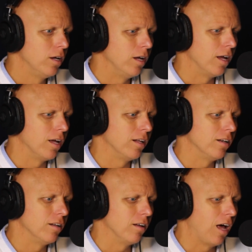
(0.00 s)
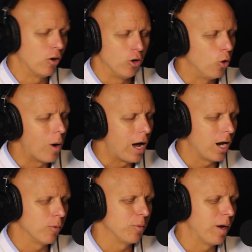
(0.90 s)
And I don't know why
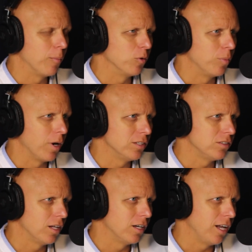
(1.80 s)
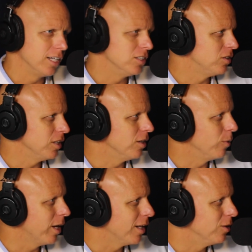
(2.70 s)
I remembered, but I sent an agency that
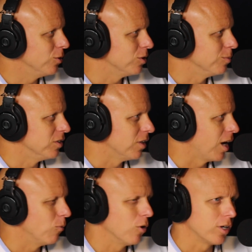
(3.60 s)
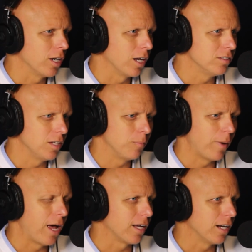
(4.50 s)
we had doing some design work, and I sent
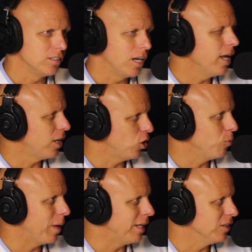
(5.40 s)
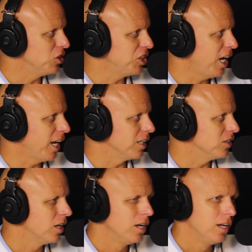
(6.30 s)
back and I said, hey, can you make this
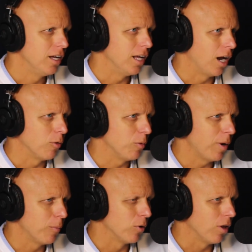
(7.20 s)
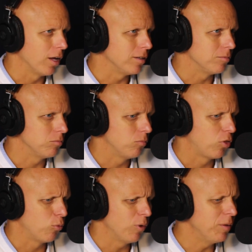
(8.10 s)
change? And I remember like
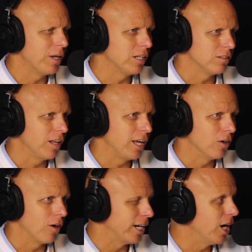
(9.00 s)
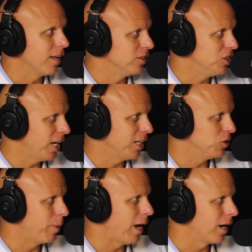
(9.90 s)
3 minutes later, I got the
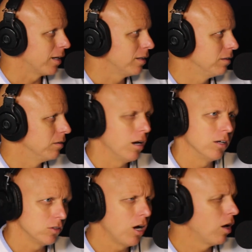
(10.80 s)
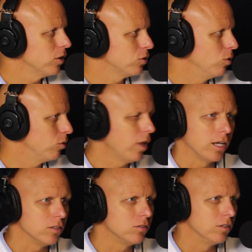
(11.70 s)
change back. And I was like, oh, that's cool.
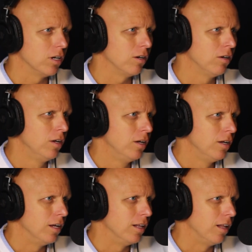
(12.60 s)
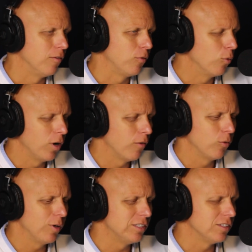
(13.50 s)
Thanks, And then for whatever
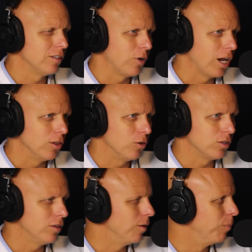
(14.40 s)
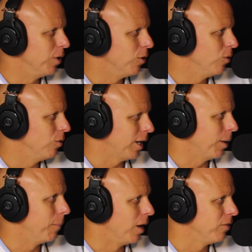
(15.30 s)
reason, when I looked at the bill like
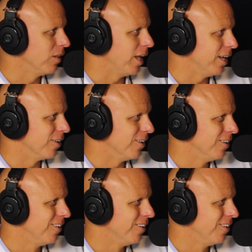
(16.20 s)
a month later.